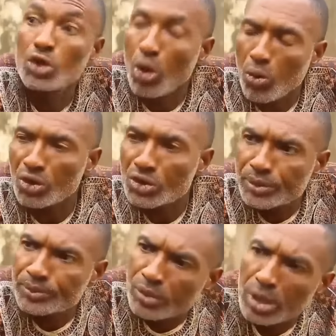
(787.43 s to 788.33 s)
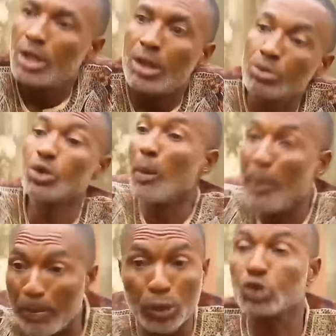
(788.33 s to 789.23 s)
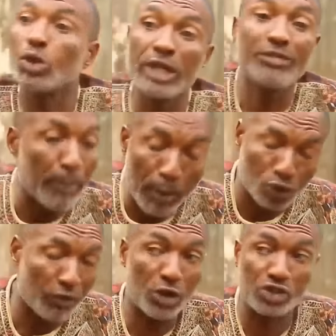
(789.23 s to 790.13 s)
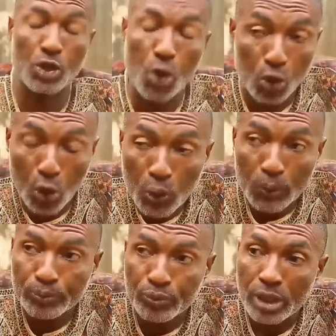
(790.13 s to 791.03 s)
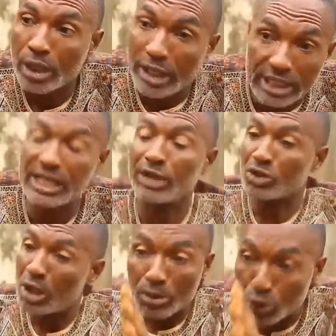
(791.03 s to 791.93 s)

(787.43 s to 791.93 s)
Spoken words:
You know what? You people should leave the both of us alone, oh. In this house,